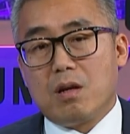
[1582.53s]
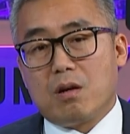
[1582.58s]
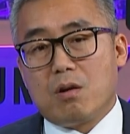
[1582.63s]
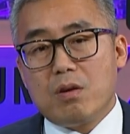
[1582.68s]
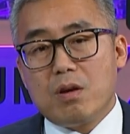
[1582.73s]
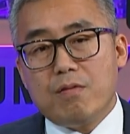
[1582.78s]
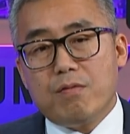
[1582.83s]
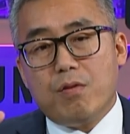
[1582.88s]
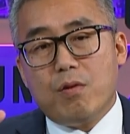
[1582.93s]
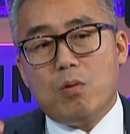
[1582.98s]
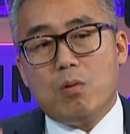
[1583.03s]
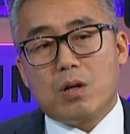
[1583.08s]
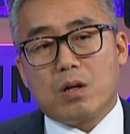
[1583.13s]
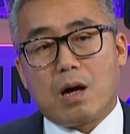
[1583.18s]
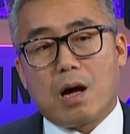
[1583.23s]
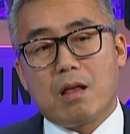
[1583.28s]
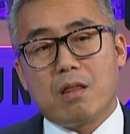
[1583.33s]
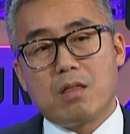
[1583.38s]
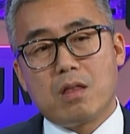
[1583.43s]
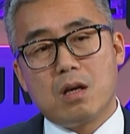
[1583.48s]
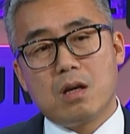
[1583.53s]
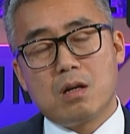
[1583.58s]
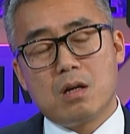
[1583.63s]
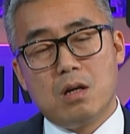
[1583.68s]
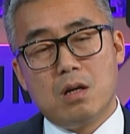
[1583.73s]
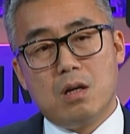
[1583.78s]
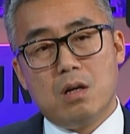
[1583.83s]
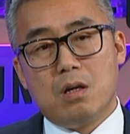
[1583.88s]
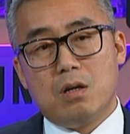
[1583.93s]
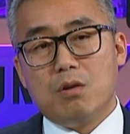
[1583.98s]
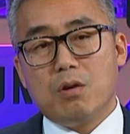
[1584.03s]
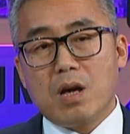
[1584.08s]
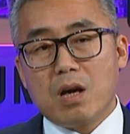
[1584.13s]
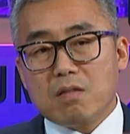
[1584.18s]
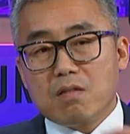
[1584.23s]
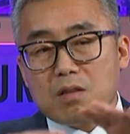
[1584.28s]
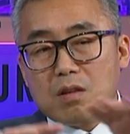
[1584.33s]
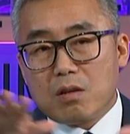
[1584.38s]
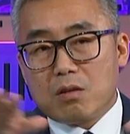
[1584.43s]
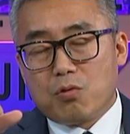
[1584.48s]
going forward, I think you can
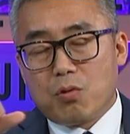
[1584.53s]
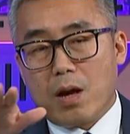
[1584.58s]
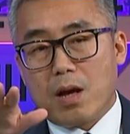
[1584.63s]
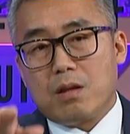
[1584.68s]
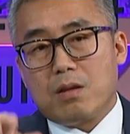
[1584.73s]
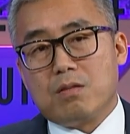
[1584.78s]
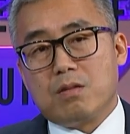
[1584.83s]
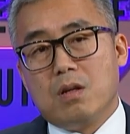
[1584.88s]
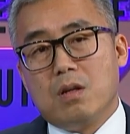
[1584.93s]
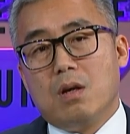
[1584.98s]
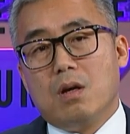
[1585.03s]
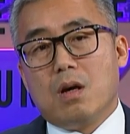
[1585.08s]
see the trend.